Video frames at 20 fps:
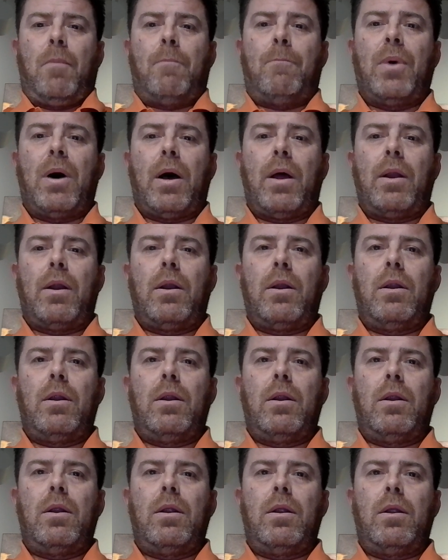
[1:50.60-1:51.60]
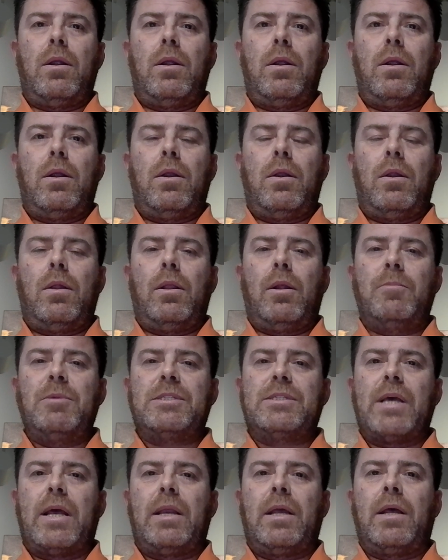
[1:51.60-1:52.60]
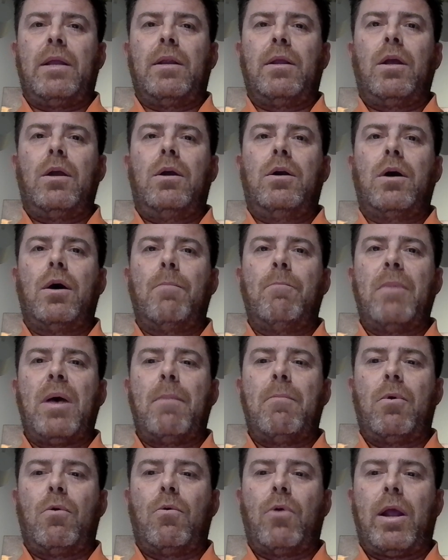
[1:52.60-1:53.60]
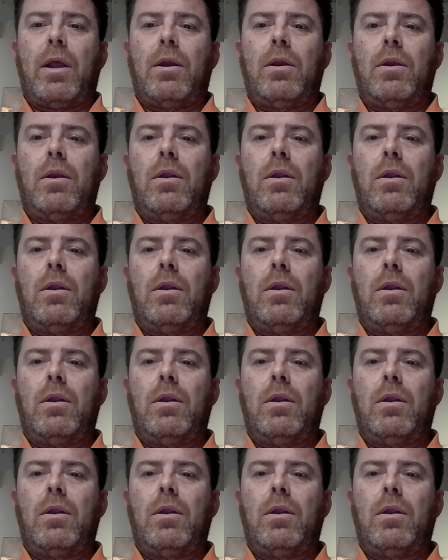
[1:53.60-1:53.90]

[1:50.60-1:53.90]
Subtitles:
But let me say it again, commemorate.